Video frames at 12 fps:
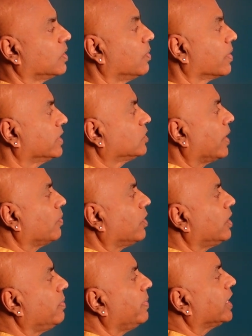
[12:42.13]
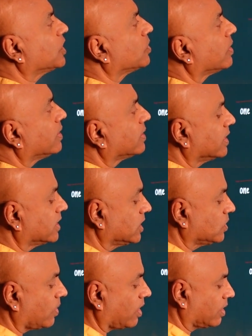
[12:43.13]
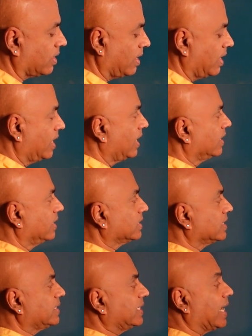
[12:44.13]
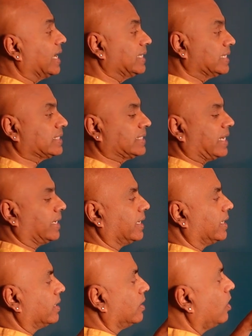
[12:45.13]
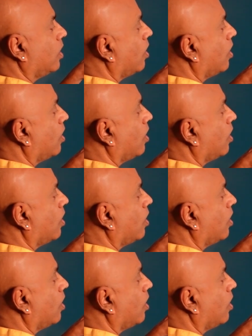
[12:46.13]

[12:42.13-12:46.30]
Okay, so I wanted to make sure this is what, this is the understanding